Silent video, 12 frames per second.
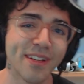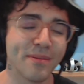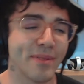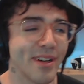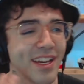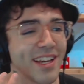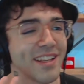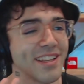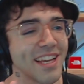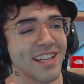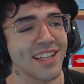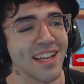But hey,
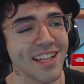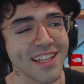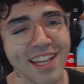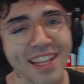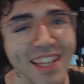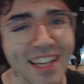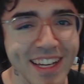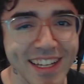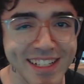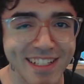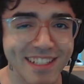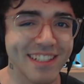that high
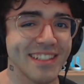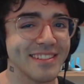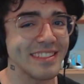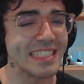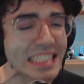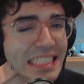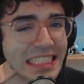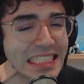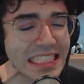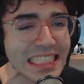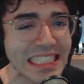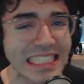
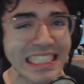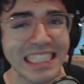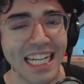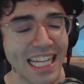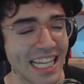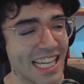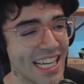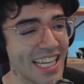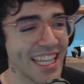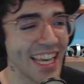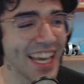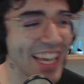is,
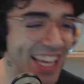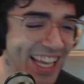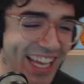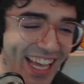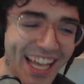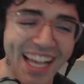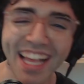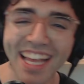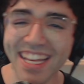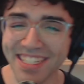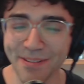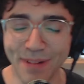
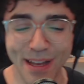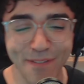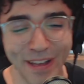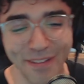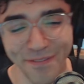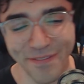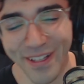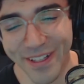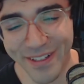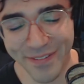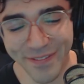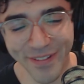yeah. So my fan fell
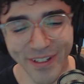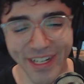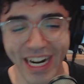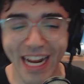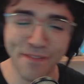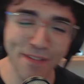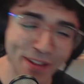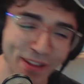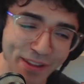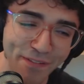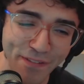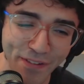on the floor. I fell
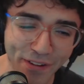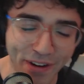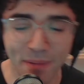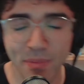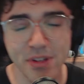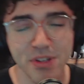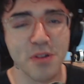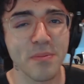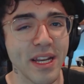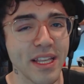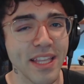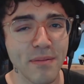on the floor. I'm pretty sure
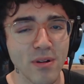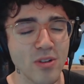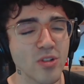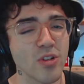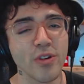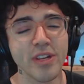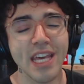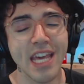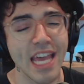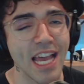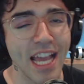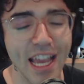my neighbors heard
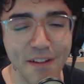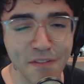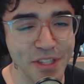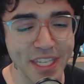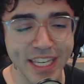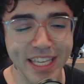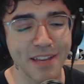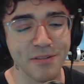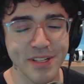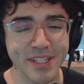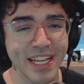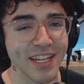everything. It
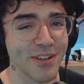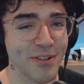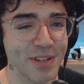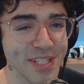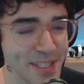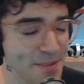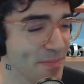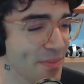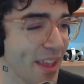was kind of crazy.